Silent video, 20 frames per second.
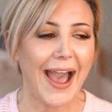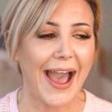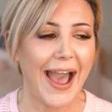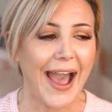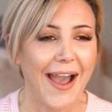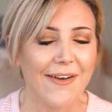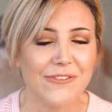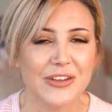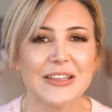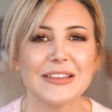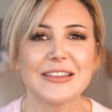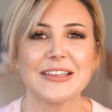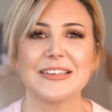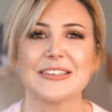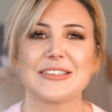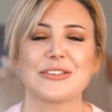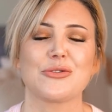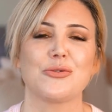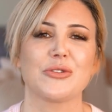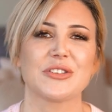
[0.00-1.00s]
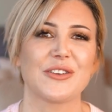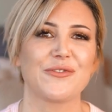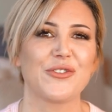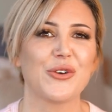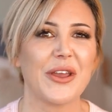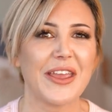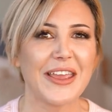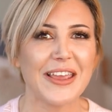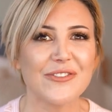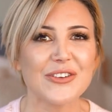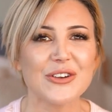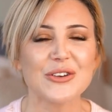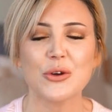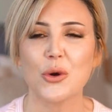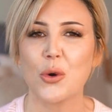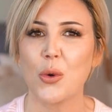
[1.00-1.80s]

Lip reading: having these thoughts, if you're even